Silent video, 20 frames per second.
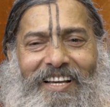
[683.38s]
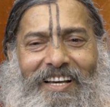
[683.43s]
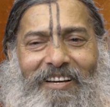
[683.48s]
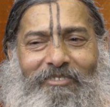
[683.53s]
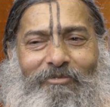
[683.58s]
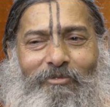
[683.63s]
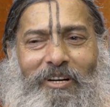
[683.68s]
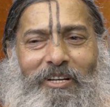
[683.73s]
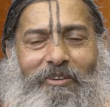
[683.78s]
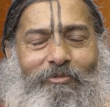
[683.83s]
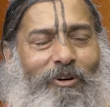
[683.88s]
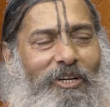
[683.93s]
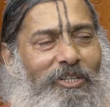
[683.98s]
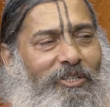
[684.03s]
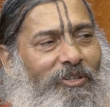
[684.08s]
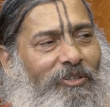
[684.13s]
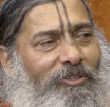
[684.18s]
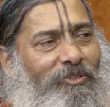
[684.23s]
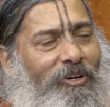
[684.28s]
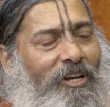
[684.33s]
why
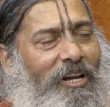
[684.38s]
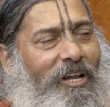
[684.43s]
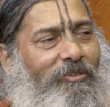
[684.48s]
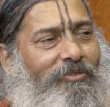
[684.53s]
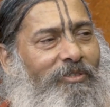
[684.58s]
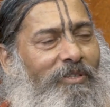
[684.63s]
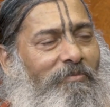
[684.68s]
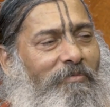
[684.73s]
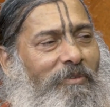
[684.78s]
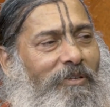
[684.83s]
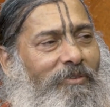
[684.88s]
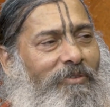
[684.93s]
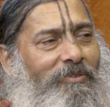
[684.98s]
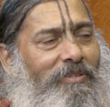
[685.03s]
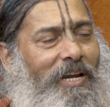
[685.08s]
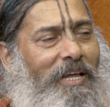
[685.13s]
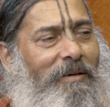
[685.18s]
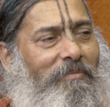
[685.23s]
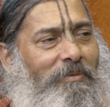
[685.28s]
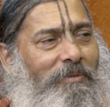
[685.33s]
should you allow someone to slap